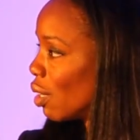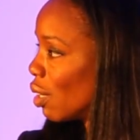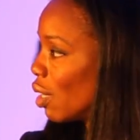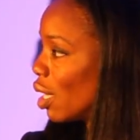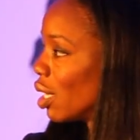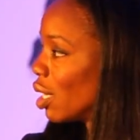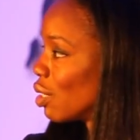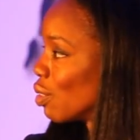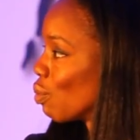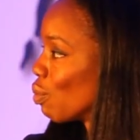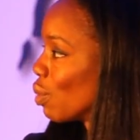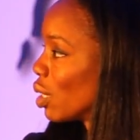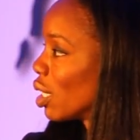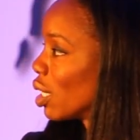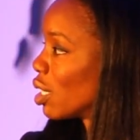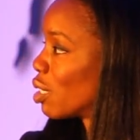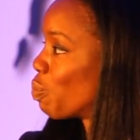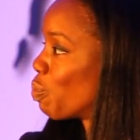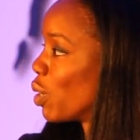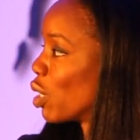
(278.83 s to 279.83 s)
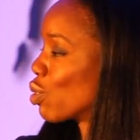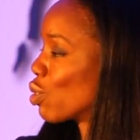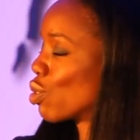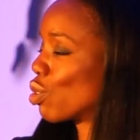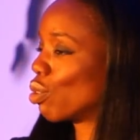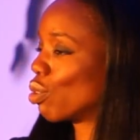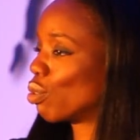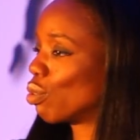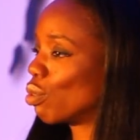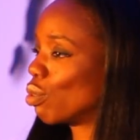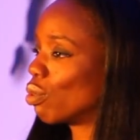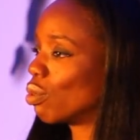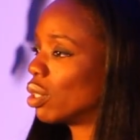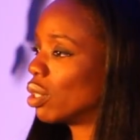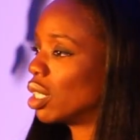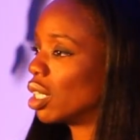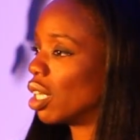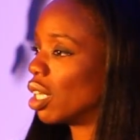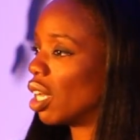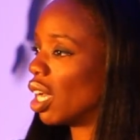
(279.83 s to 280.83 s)
They really speak to
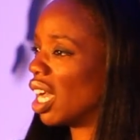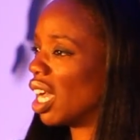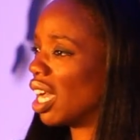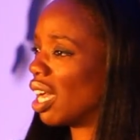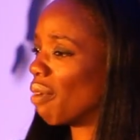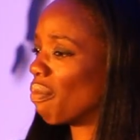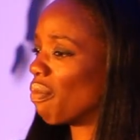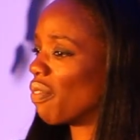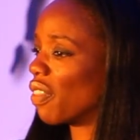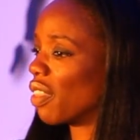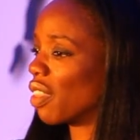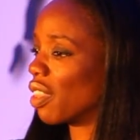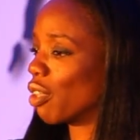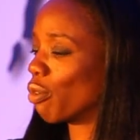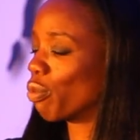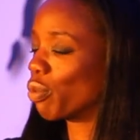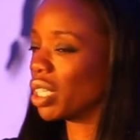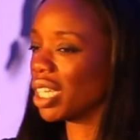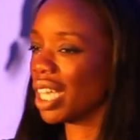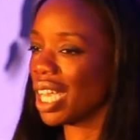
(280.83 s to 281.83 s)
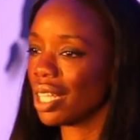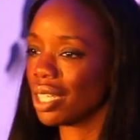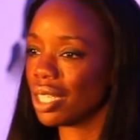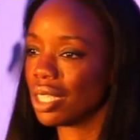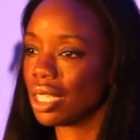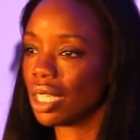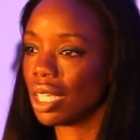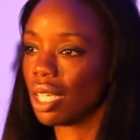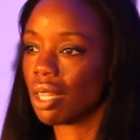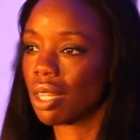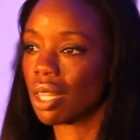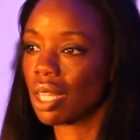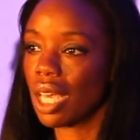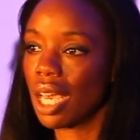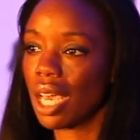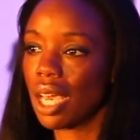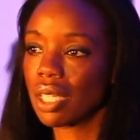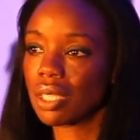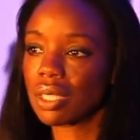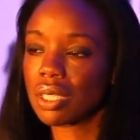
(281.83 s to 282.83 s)
the reality
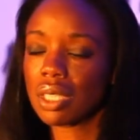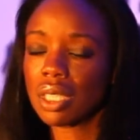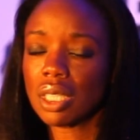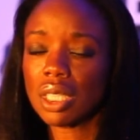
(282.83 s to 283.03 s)
that